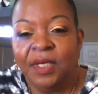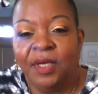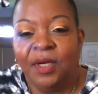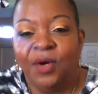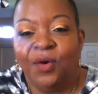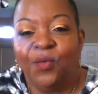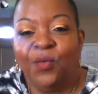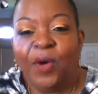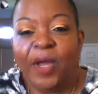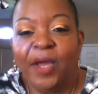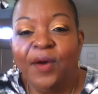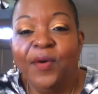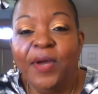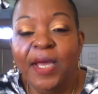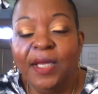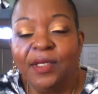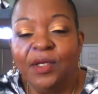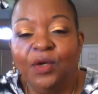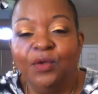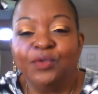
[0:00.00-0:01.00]
Well,
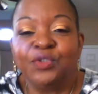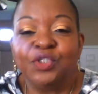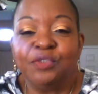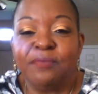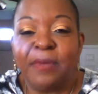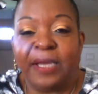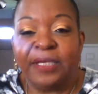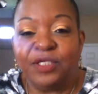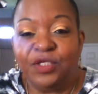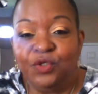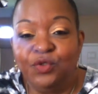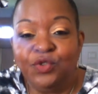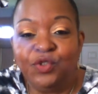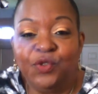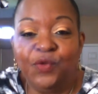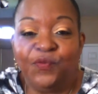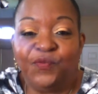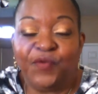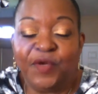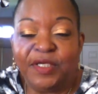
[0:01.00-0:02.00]
hello to my
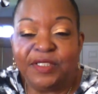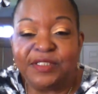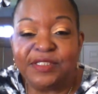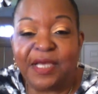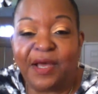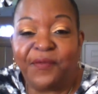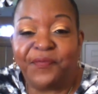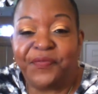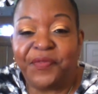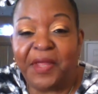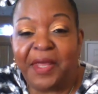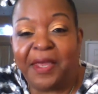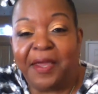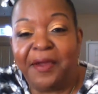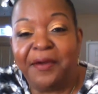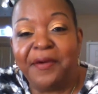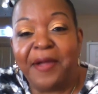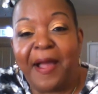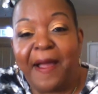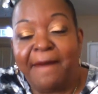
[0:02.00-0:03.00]
YouTube friends out
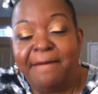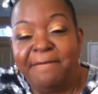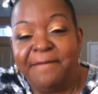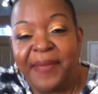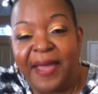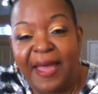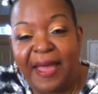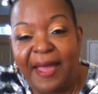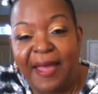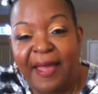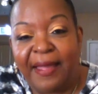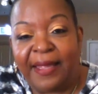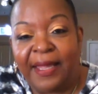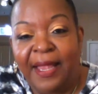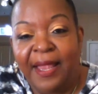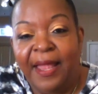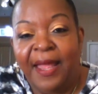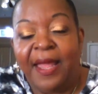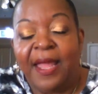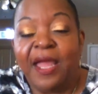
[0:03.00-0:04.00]
there. I'm back.
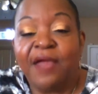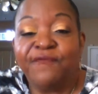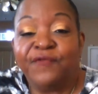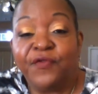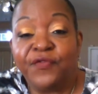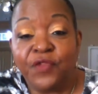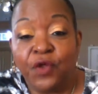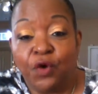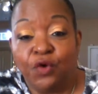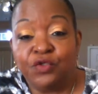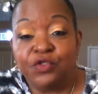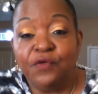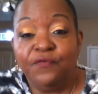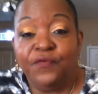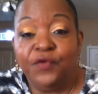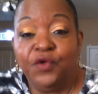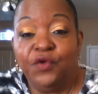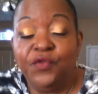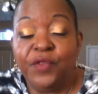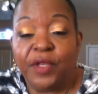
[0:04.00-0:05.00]
And for those of
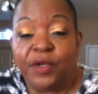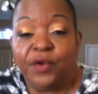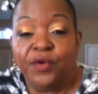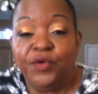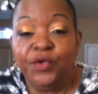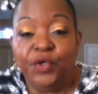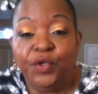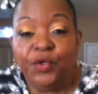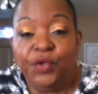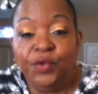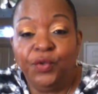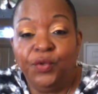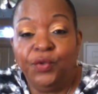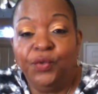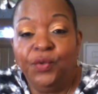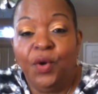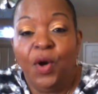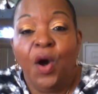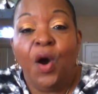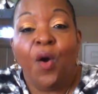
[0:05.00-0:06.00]
you that are
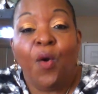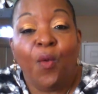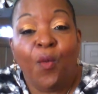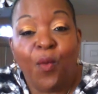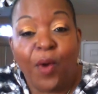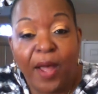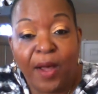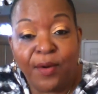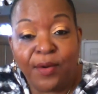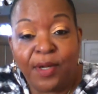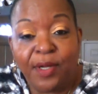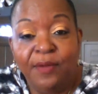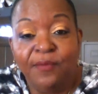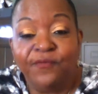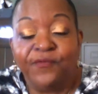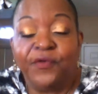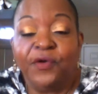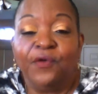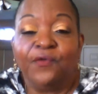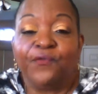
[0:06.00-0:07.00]
new, welcome.
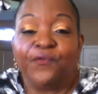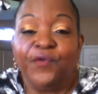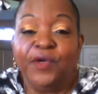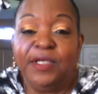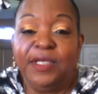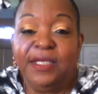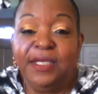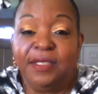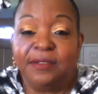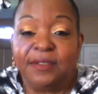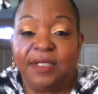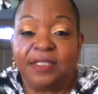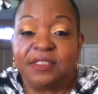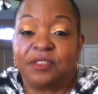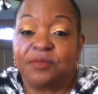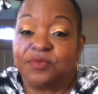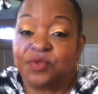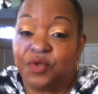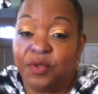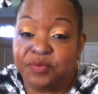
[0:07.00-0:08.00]
Feel free to hit that
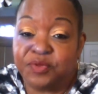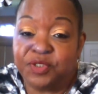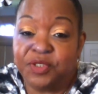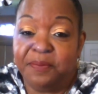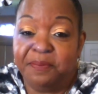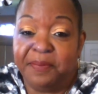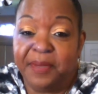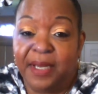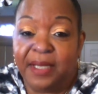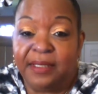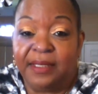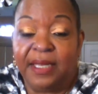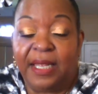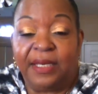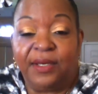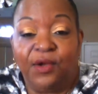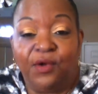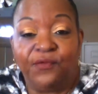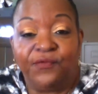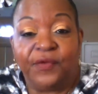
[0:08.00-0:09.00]
subscription button and
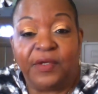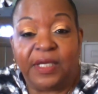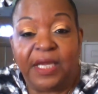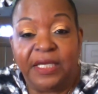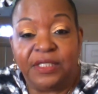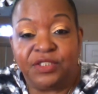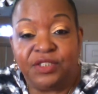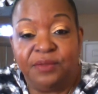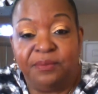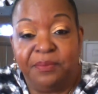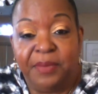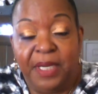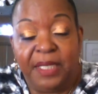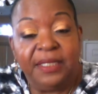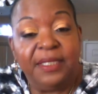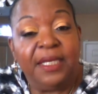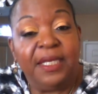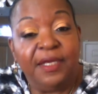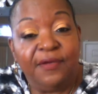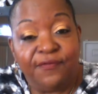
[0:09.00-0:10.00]
notification button
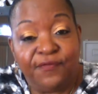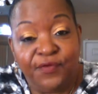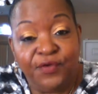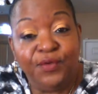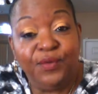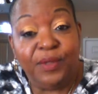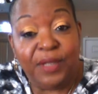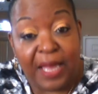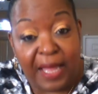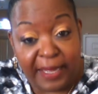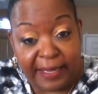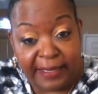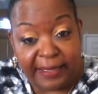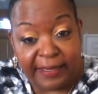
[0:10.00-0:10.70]
if you like.